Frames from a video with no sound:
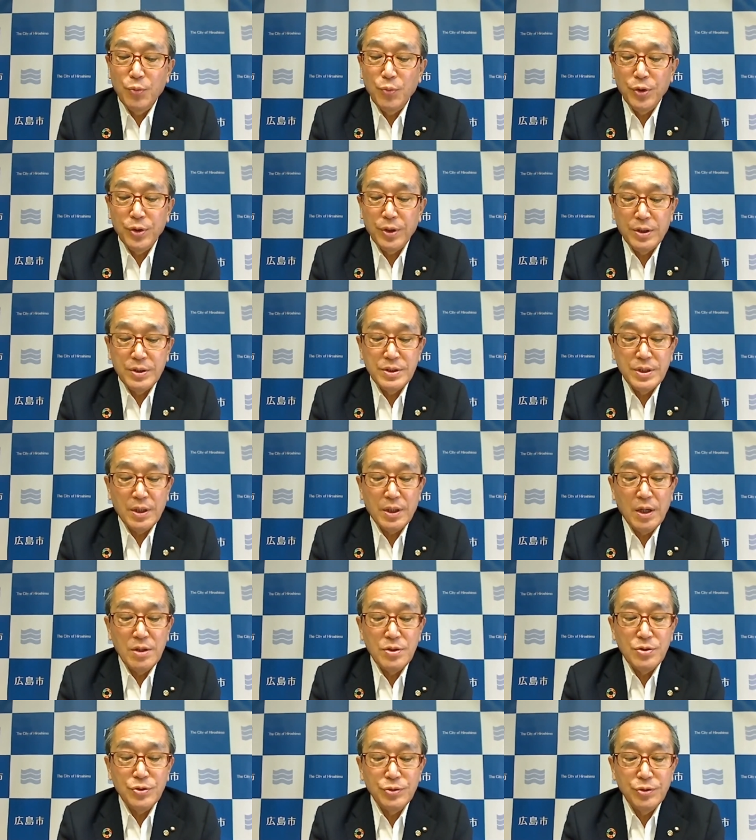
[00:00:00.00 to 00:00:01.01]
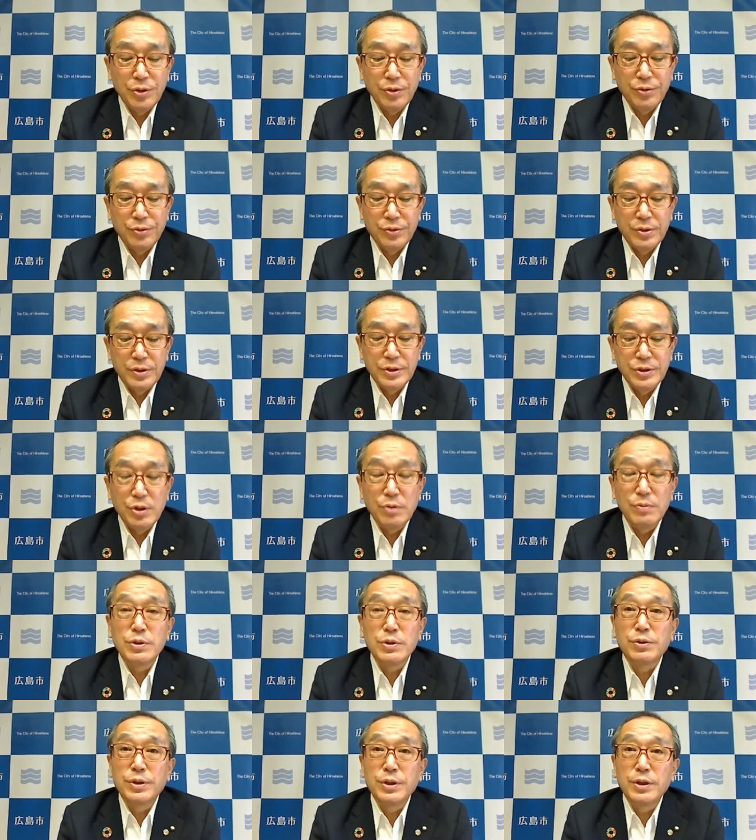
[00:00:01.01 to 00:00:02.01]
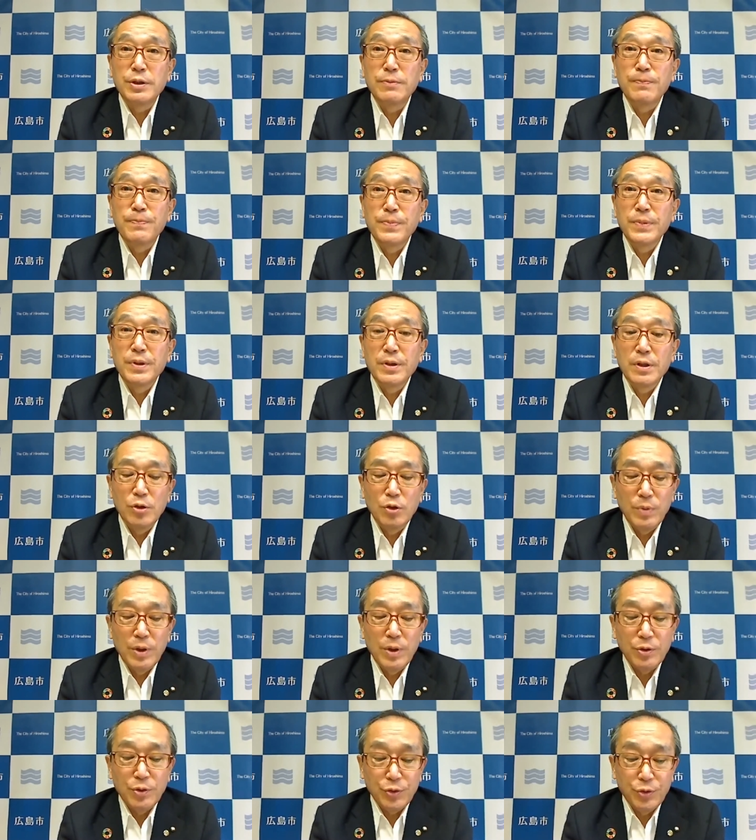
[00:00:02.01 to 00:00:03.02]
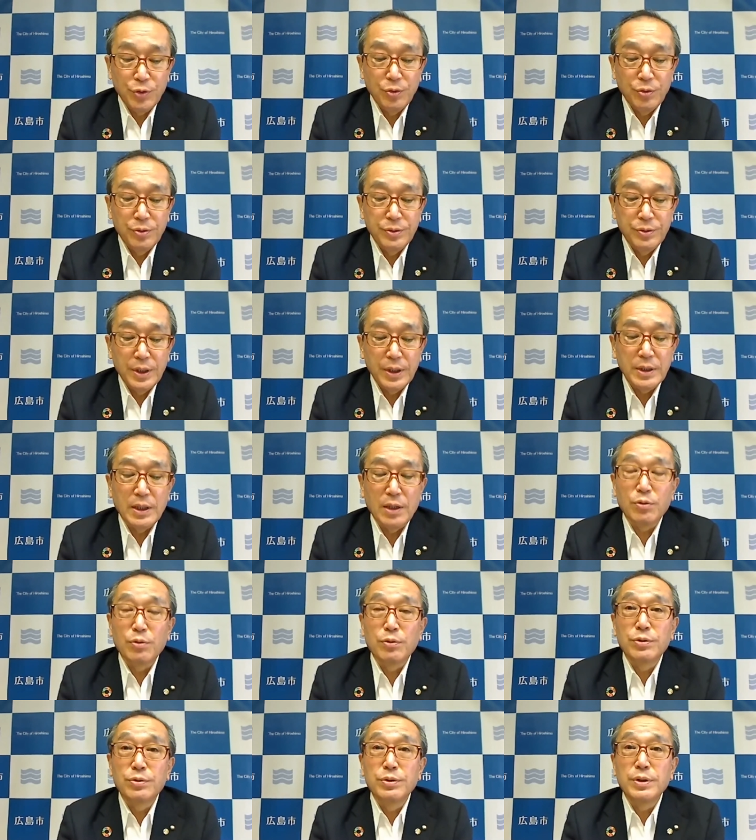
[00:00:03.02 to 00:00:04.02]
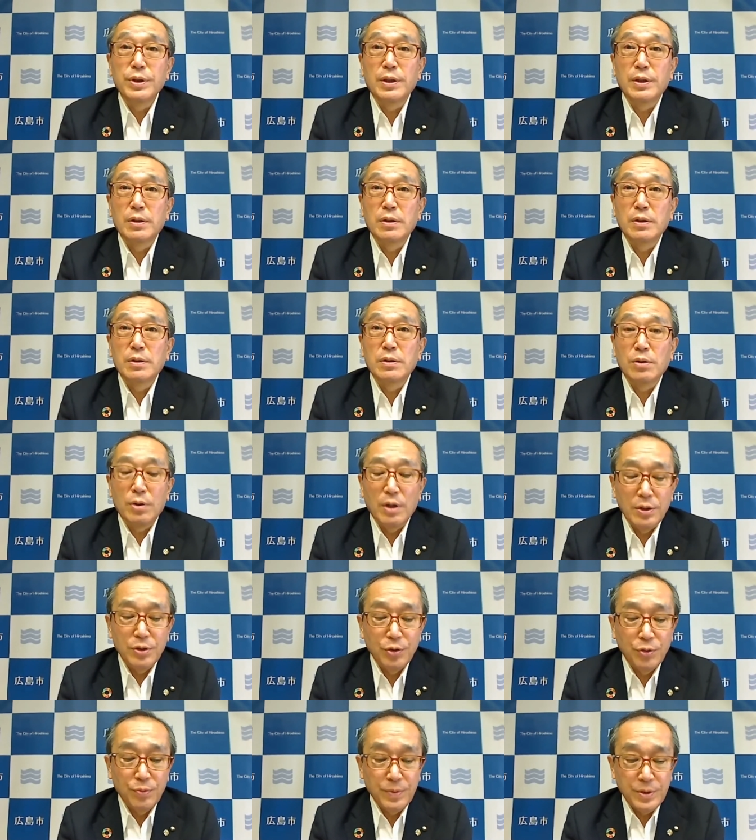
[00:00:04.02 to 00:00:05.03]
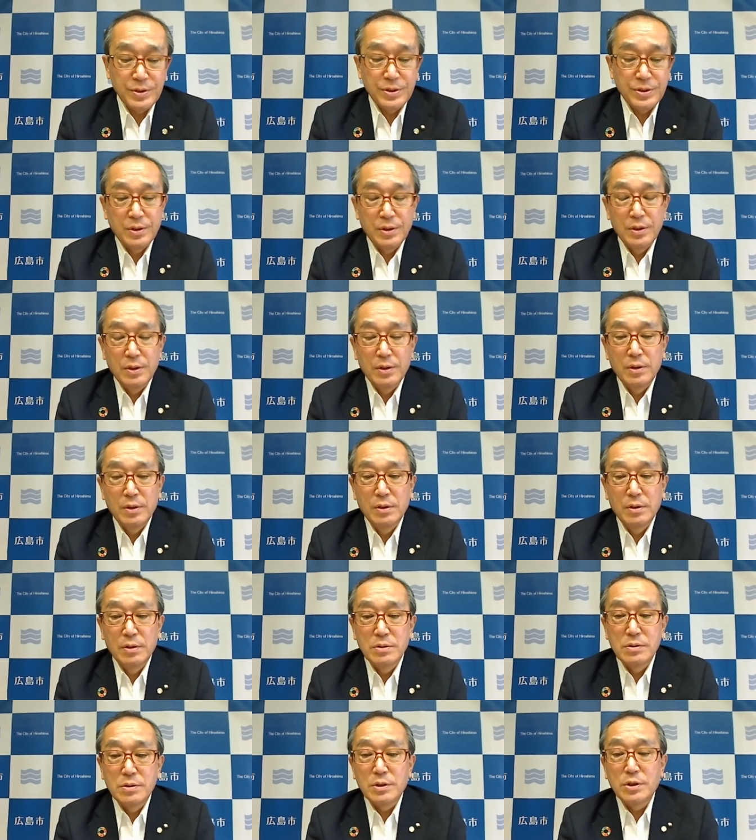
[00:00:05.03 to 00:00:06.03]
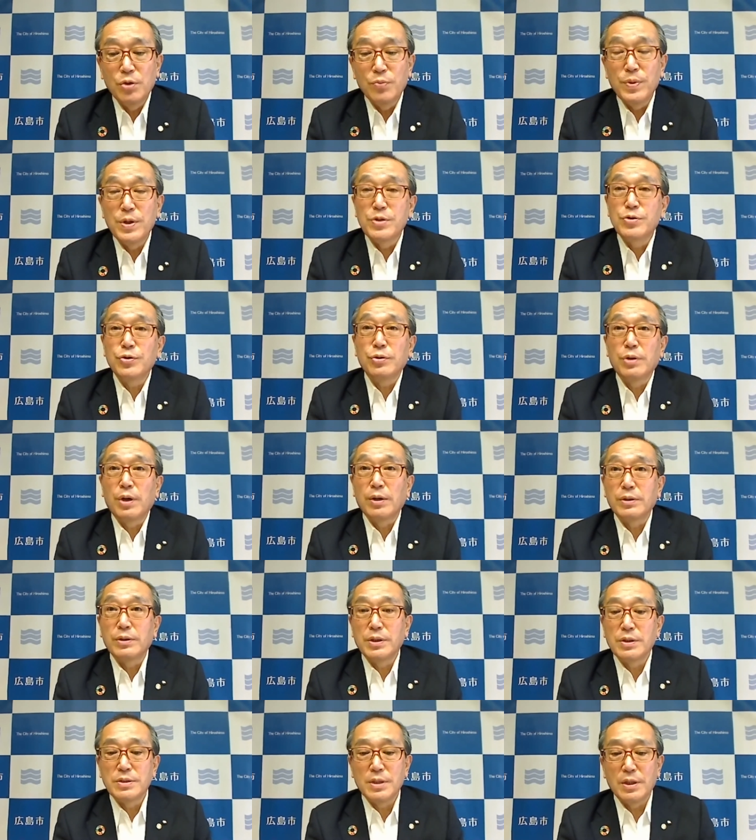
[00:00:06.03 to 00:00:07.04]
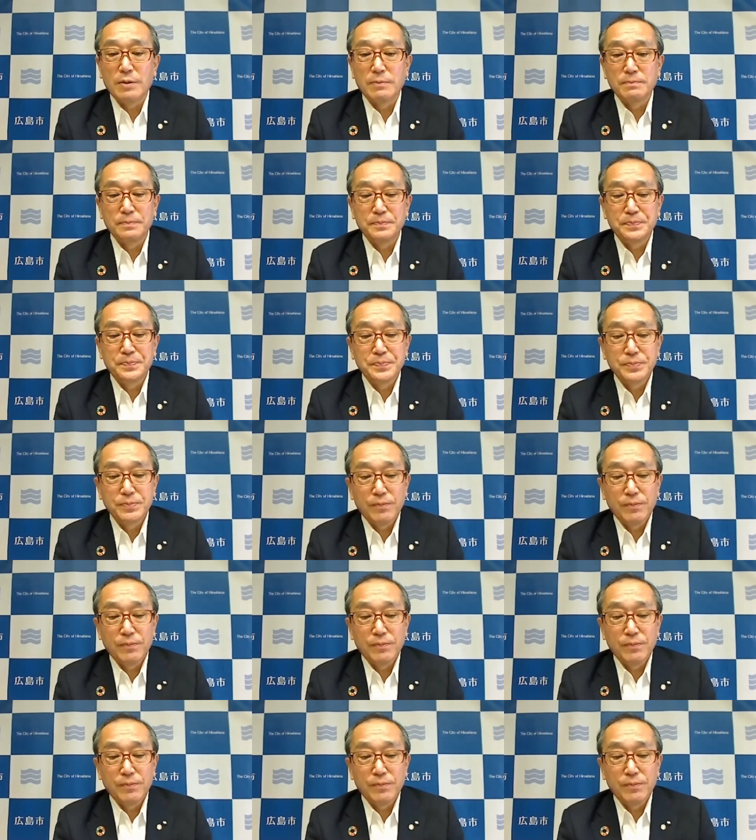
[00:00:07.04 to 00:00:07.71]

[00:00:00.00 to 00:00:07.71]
That and the message of the hibakusha, those who experienced the bomb, that no one else should experience what they had, has